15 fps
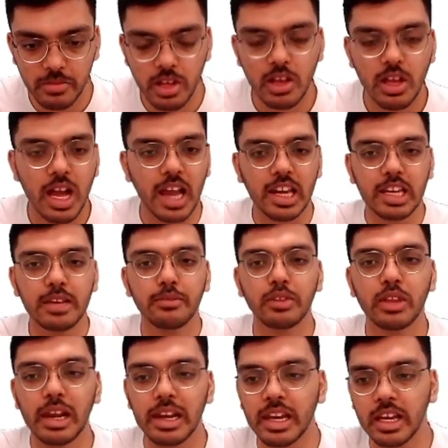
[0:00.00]
I'll leave the
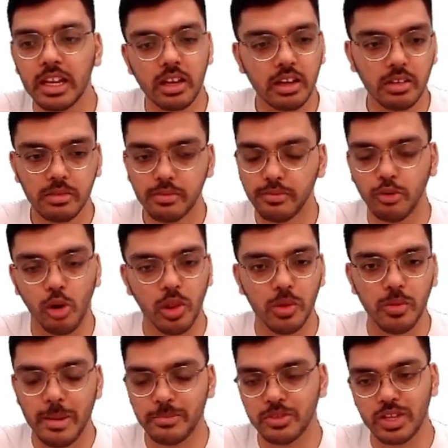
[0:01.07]
link for the
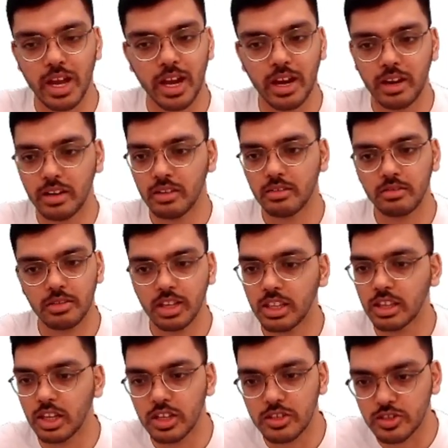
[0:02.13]
website in the
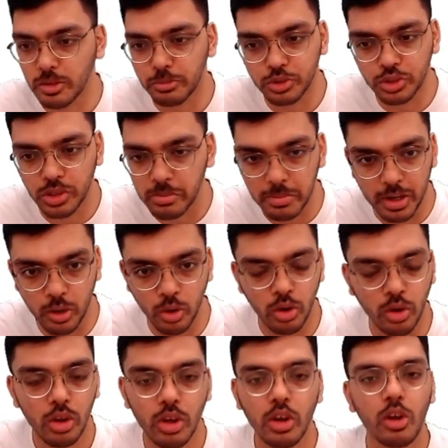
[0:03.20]
description below,
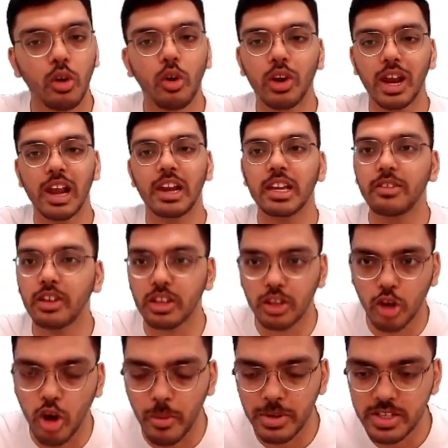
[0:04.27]
or I'll leave it in the
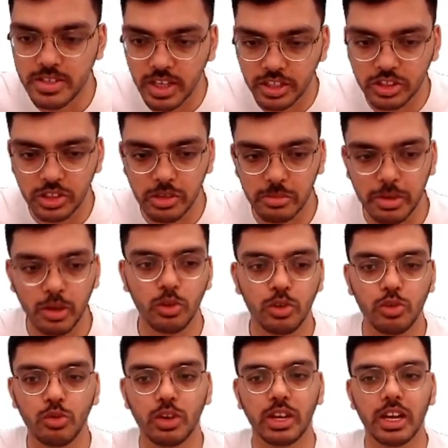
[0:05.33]
comment section below. You
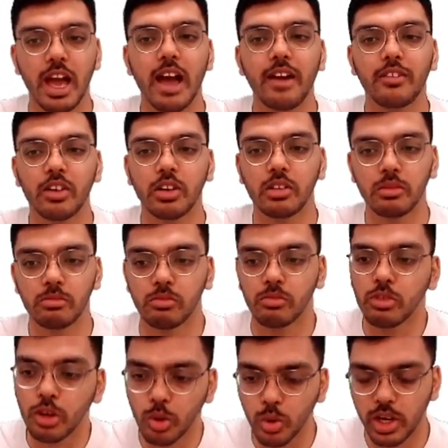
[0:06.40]
can have a
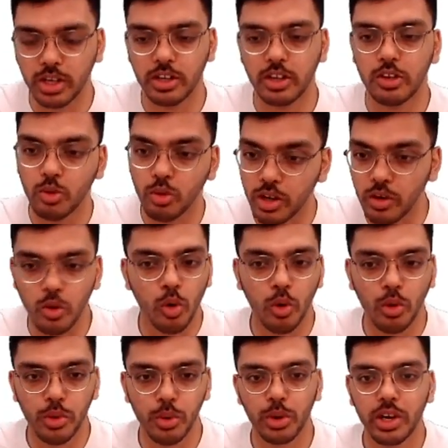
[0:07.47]
look at it, you can go
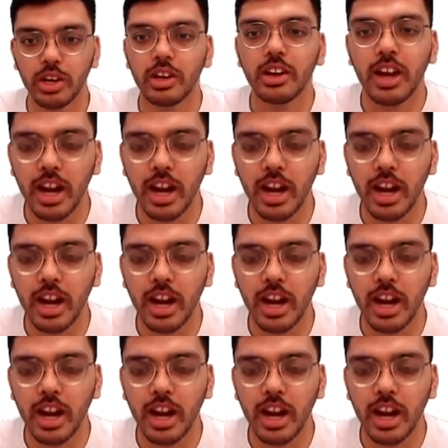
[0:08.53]
through it, and